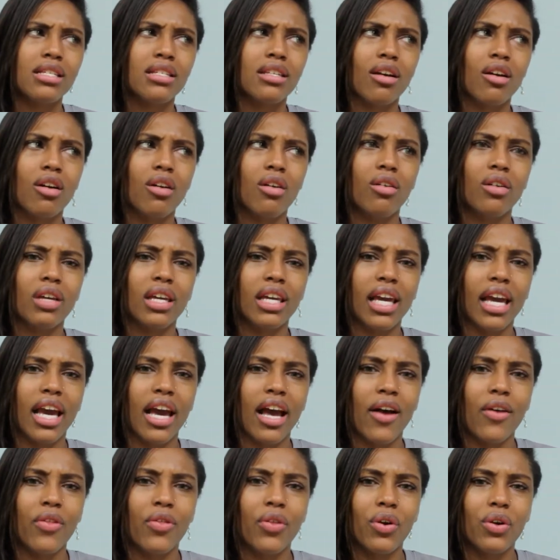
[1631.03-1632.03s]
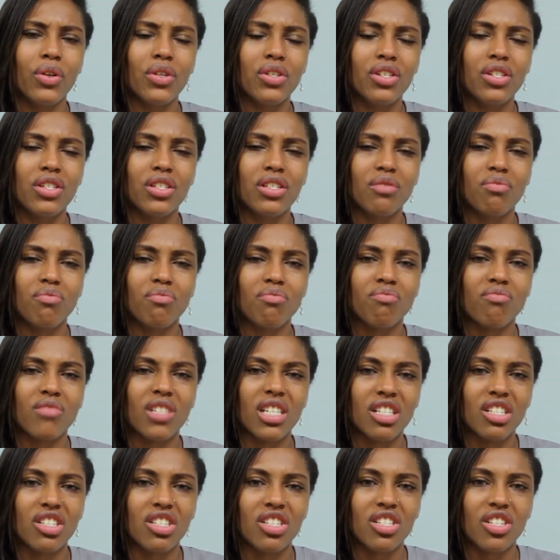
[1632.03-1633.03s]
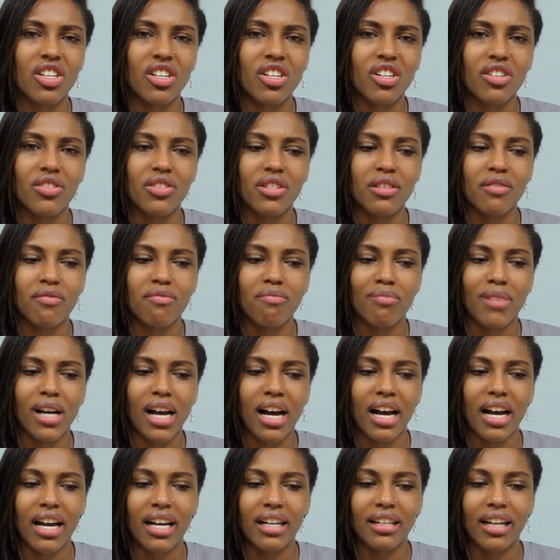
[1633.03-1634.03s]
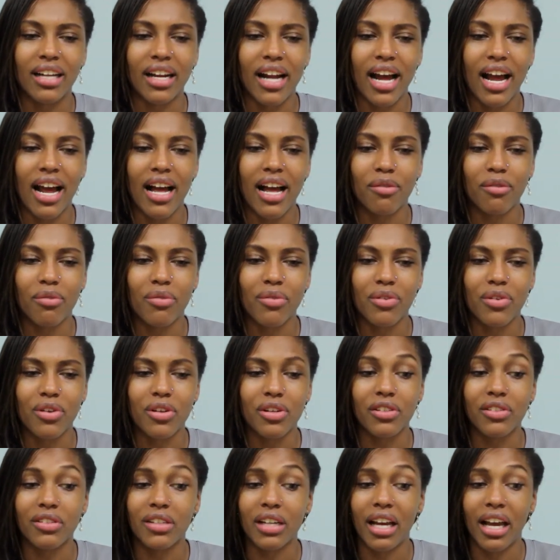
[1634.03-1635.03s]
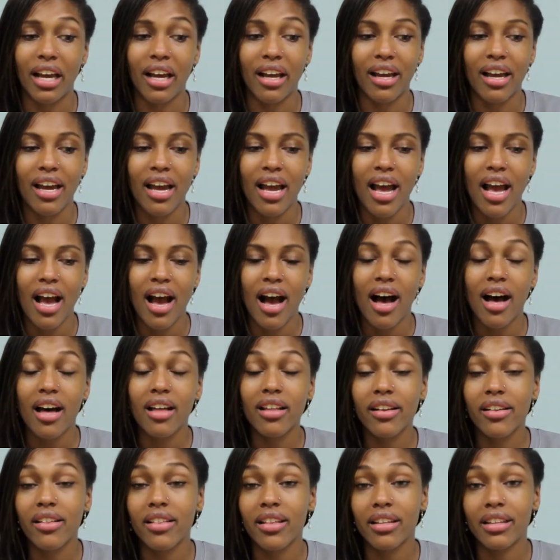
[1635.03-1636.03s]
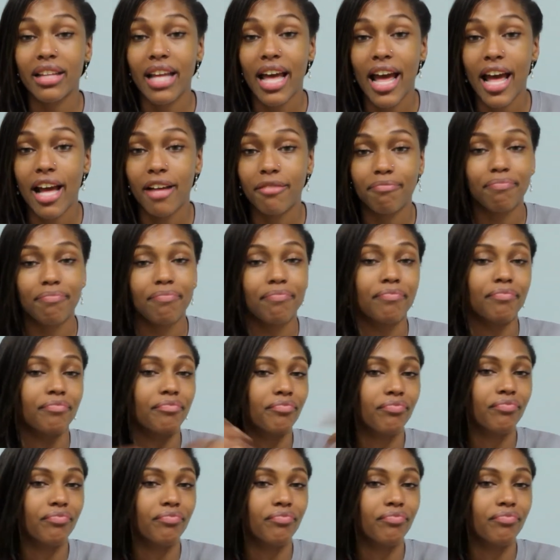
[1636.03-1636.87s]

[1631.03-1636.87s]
So yeah, those are some concerns of mine that I have with Korea. Other than that,